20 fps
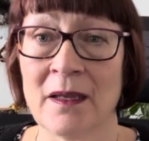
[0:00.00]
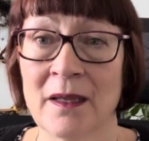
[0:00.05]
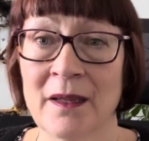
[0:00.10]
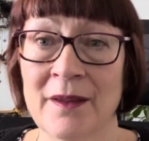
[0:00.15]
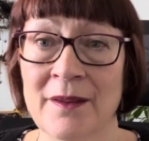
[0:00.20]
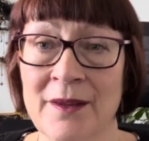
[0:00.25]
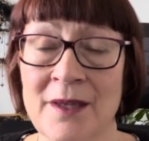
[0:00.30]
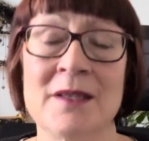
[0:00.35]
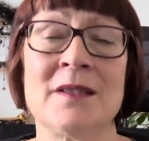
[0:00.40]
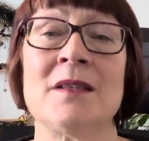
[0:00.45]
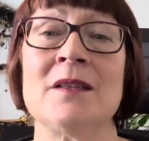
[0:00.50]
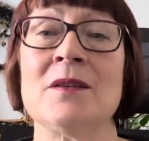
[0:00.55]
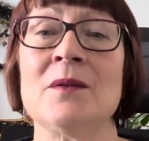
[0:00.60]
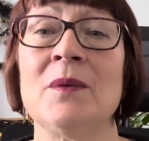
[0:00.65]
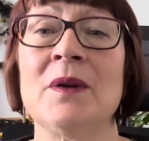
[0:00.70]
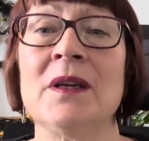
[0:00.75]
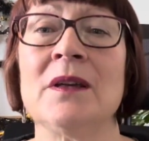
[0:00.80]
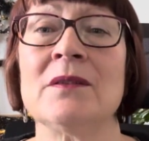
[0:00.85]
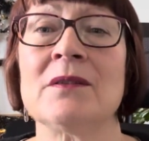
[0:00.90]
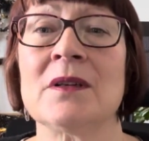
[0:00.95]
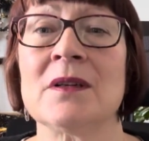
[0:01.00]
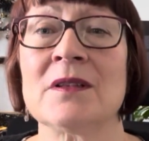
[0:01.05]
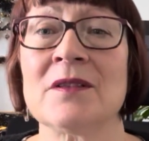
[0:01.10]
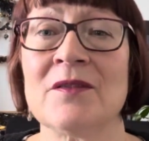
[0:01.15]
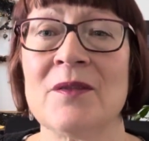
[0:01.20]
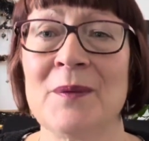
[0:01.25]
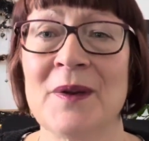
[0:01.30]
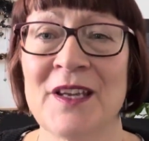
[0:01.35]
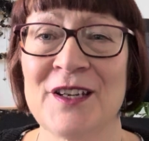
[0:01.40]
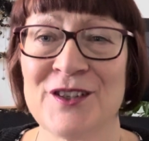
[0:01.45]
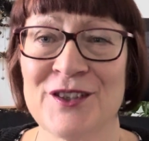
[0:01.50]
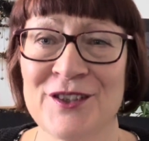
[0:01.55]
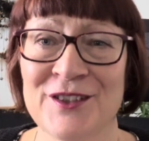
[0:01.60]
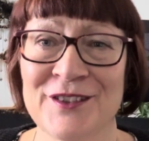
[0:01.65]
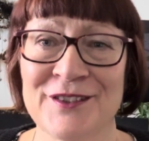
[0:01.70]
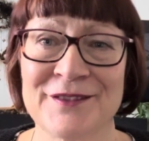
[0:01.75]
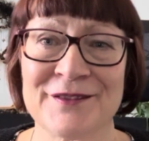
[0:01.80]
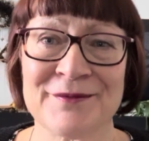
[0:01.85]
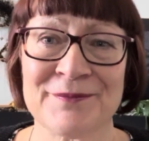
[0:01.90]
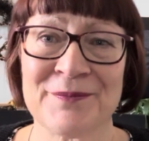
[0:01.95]
This is a week of
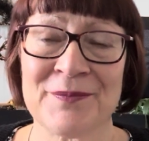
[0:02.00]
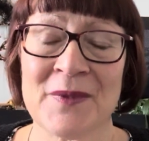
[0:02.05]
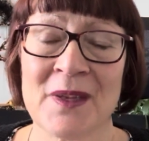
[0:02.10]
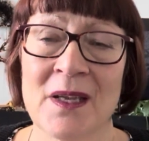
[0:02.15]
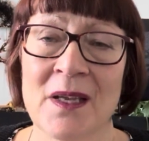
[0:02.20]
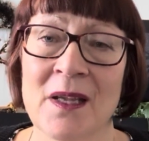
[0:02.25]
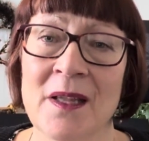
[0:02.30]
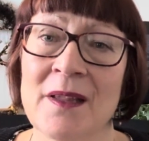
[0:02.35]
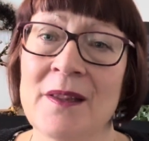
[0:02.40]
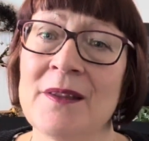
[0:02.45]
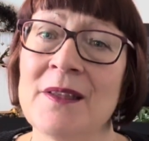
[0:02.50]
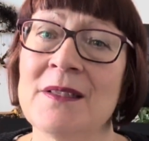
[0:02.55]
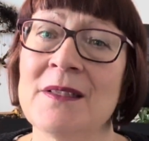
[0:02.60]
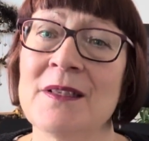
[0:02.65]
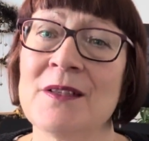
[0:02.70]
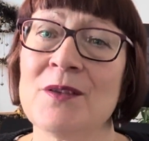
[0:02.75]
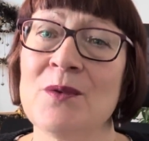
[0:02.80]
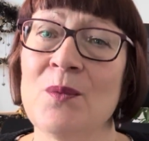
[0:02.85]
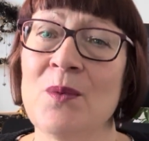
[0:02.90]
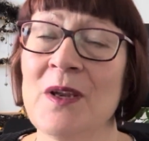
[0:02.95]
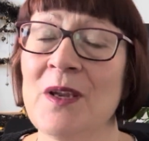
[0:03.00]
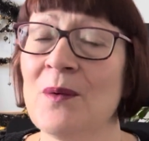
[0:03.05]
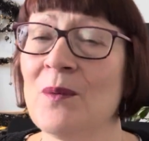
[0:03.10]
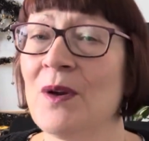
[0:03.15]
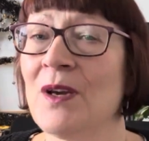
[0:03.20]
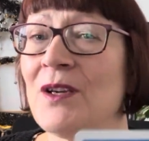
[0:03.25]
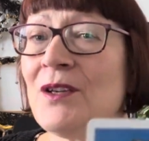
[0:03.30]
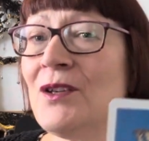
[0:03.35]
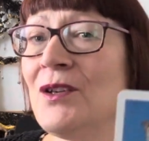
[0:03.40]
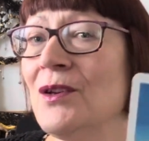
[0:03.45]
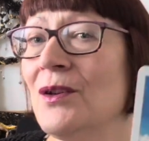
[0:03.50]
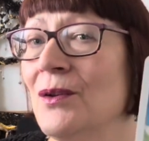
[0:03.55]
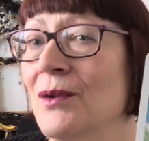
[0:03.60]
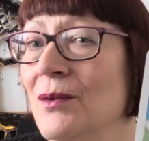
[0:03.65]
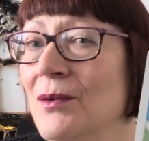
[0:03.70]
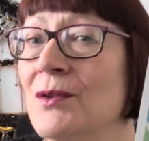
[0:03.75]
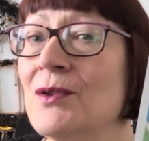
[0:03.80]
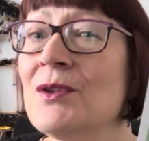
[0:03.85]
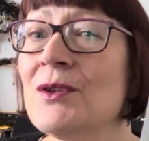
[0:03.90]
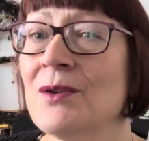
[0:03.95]
transformation. This is a week where
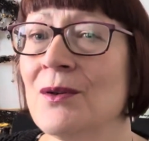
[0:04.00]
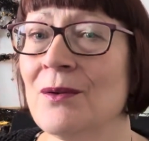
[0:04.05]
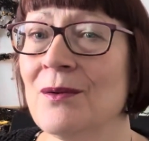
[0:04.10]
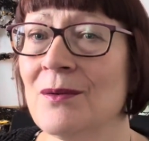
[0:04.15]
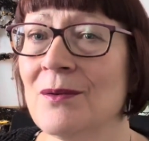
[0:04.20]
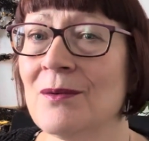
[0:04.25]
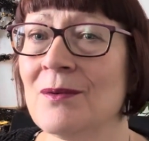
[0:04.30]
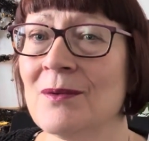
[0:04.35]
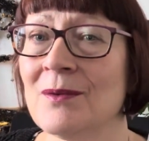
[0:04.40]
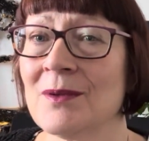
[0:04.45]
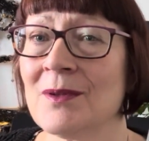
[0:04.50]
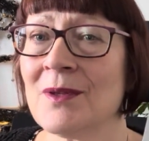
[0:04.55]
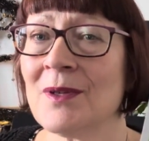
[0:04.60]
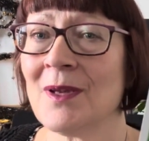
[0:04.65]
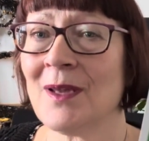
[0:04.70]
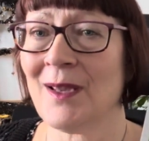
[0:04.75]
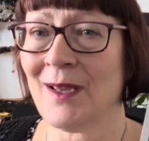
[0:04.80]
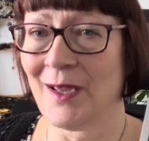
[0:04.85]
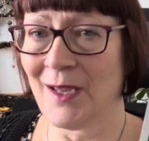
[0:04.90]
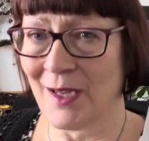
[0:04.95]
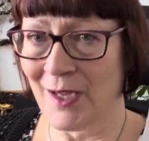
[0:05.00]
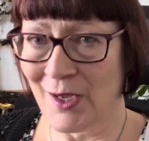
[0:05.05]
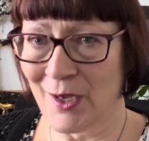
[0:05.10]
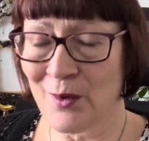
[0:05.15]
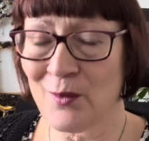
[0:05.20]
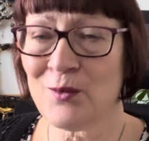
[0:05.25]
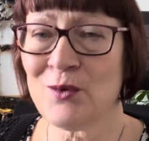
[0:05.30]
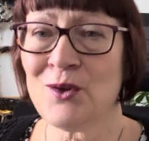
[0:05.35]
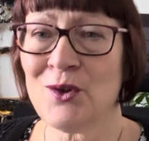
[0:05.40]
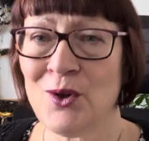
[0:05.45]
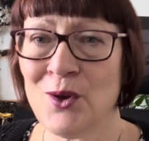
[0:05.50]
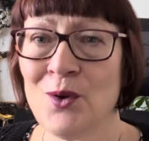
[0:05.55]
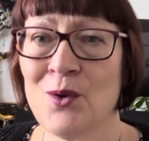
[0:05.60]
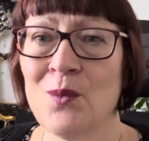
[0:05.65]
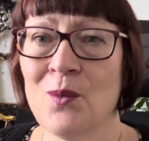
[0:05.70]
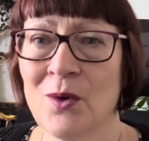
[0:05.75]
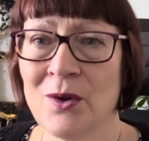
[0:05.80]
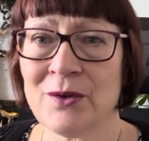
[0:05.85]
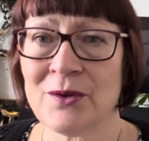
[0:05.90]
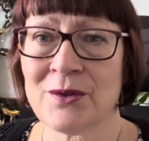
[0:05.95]
you choose how you
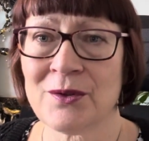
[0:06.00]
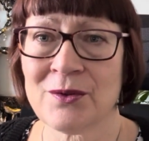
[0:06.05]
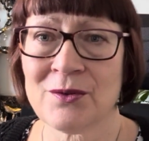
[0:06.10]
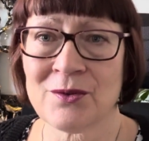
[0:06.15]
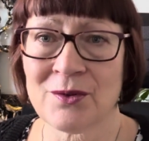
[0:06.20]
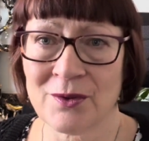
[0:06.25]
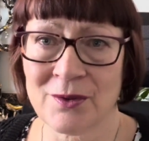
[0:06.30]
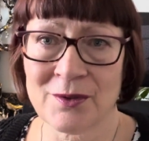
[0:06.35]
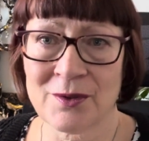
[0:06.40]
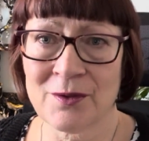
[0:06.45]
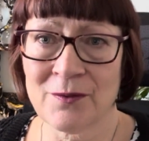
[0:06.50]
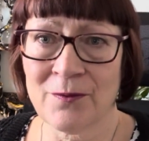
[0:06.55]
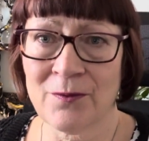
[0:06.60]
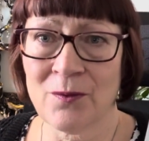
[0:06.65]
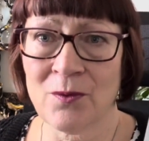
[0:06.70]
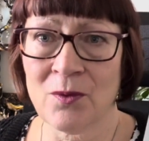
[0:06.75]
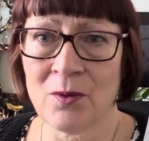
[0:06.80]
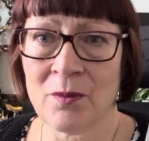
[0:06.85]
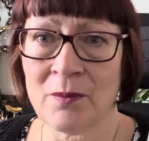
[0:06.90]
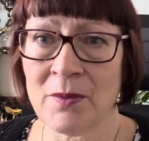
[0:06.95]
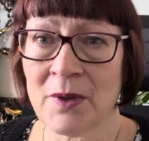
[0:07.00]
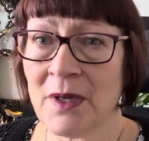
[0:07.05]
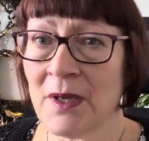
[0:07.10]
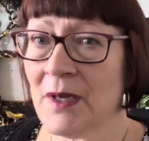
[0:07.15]
want to transform.